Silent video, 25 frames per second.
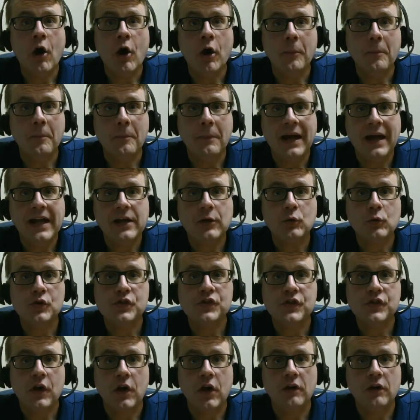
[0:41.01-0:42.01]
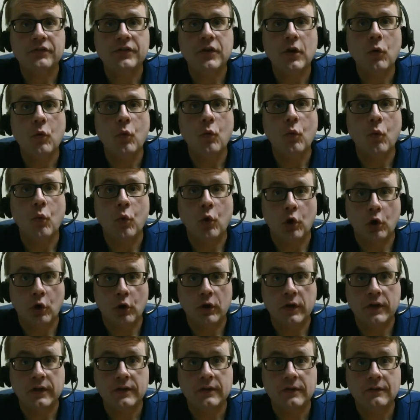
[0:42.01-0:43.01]
on Microsoft
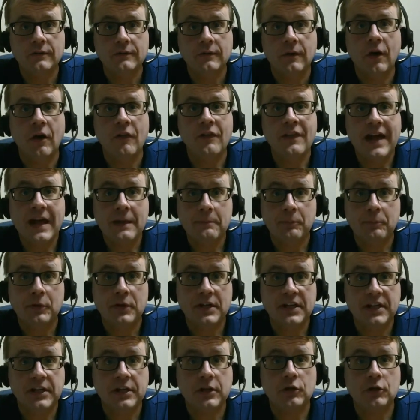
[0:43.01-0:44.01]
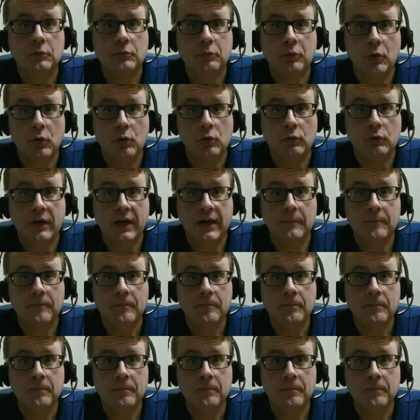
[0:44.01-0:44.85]
Word, on that particular program.